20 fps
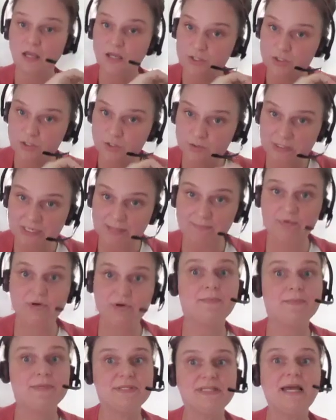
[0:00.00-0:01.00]
you need
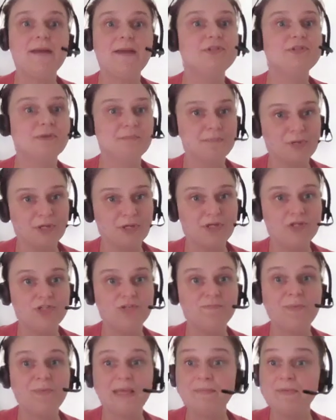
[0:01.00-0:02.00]
proprioception because
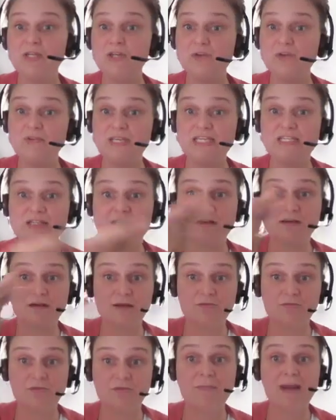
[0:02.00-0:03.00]
maybe you need to
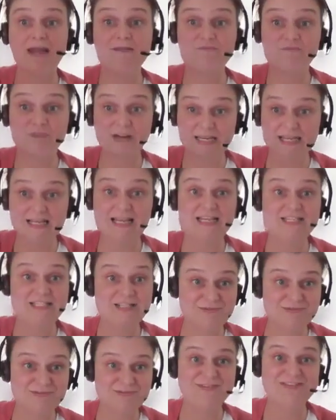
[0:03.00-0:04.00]
remain
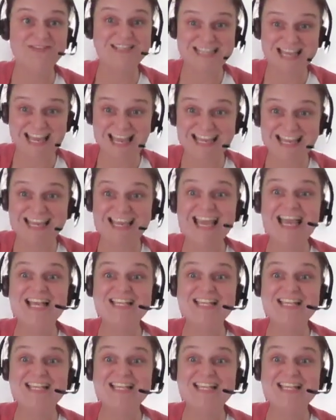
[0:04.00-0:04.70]
regulated throughout the day.